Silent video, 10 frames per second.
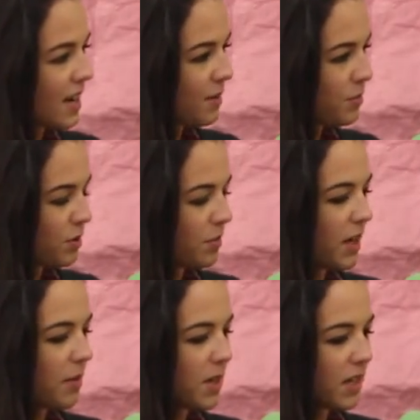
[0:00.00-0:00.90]
Yeah, I'm doing
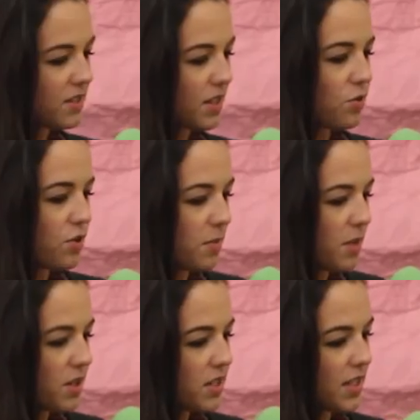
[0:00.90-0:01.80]
my MA at Central St
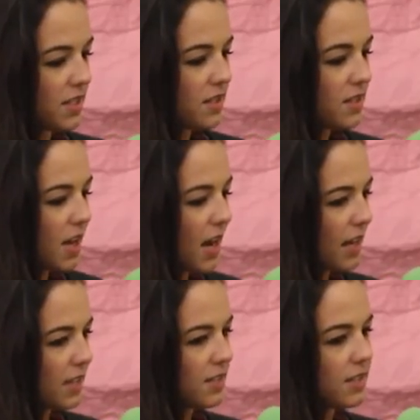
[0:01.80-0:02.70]
Martin's,
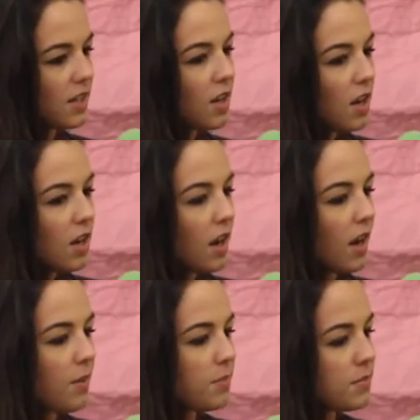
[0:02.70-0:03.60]
and
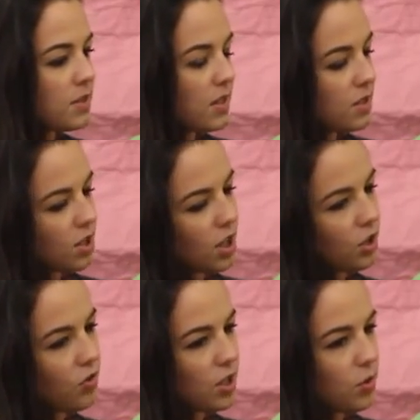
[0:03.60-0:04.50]
since I
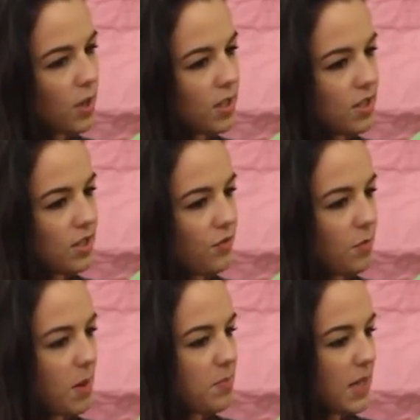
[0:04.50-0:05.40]
graduated
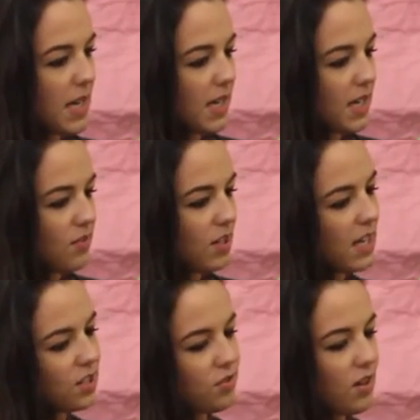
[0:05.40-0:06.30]
from my BA here in
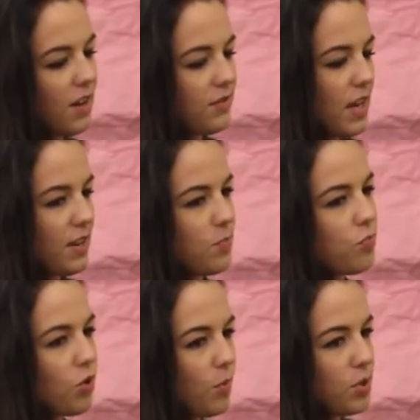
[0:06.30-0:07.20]
Leicester, I haven't had a
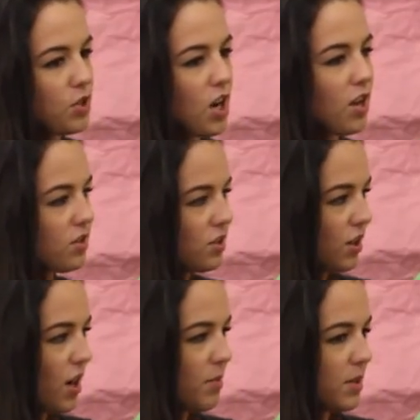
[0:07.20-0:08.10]
proper chance to
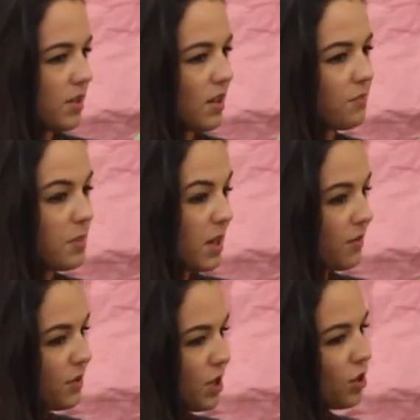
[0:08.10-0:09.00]
come, and I've been
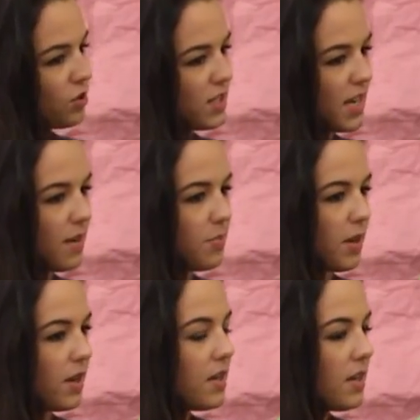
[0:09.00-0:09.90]
up for the odd day,
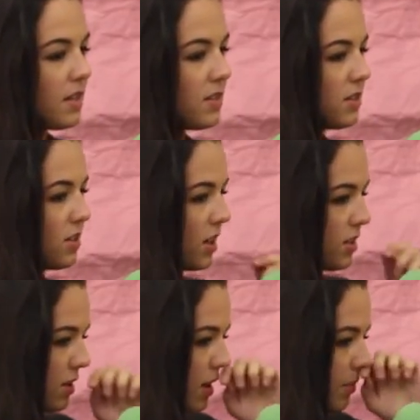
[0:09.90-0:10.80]
but this is
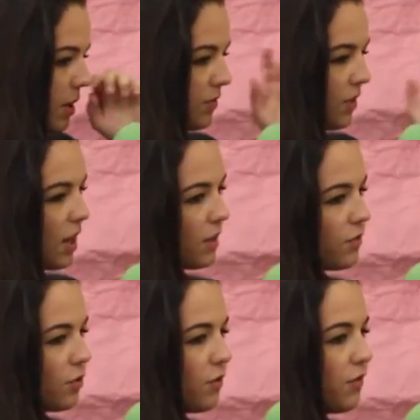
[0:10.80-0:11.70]
nice to come up for like
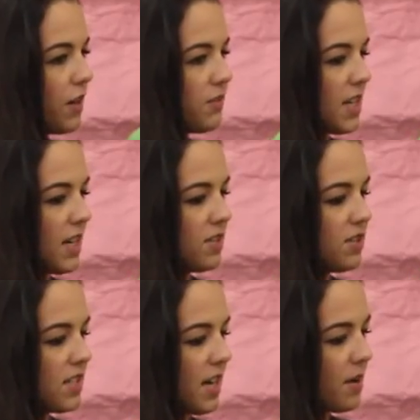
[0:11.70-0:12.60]
4 or 5 days,
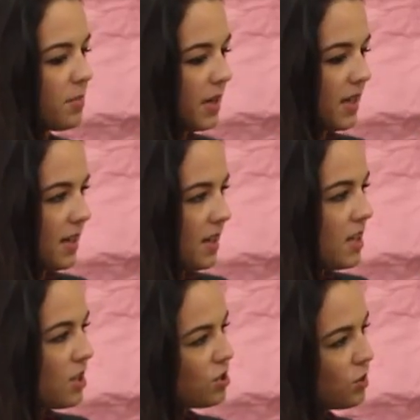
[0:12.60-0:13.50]
stay up here,
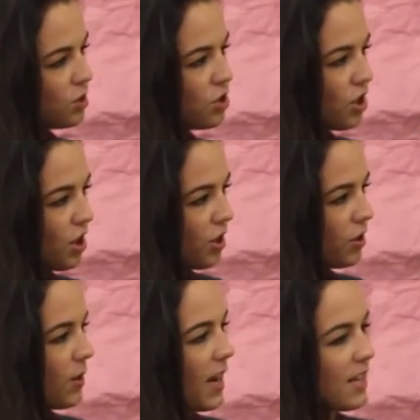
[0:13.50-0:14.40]
do a show,
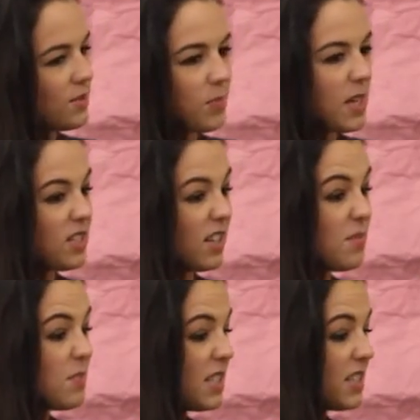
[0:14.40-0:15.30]
and
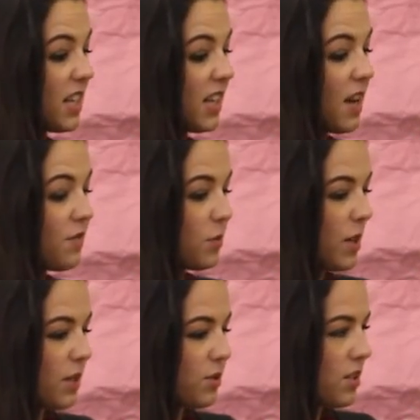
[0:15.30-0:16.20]
basically meeting everyone